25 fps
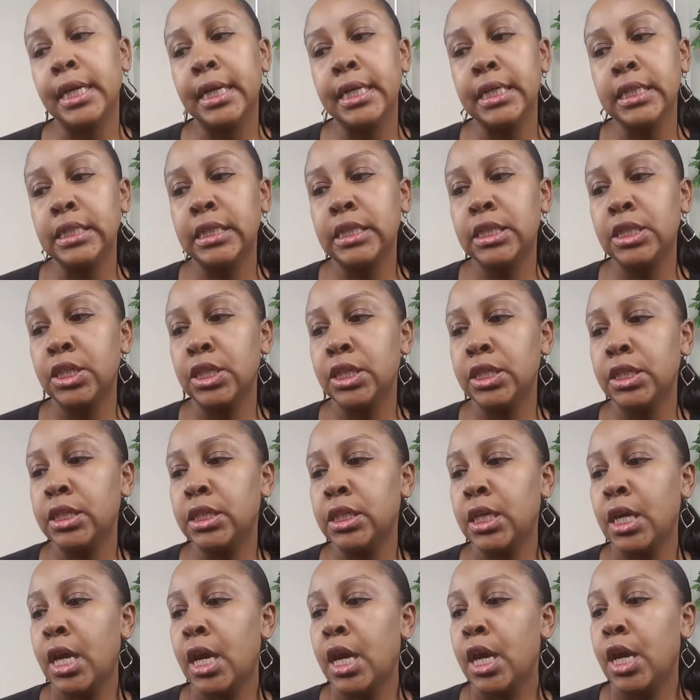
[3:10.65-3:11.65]
It's just
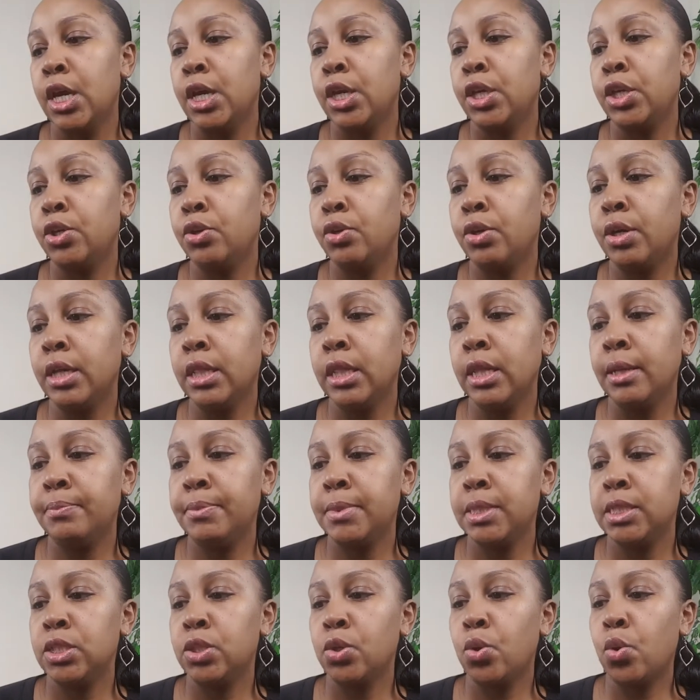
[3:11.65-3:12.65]

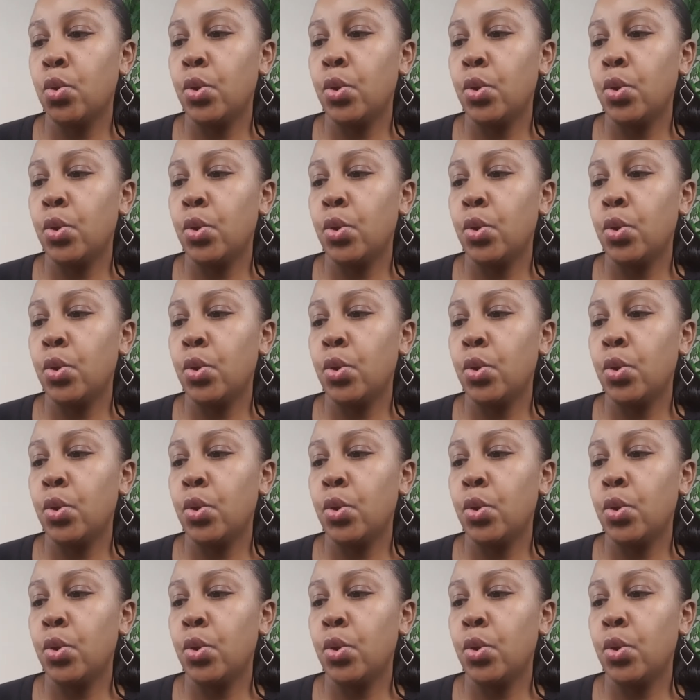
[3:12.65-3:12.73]
eucalyptus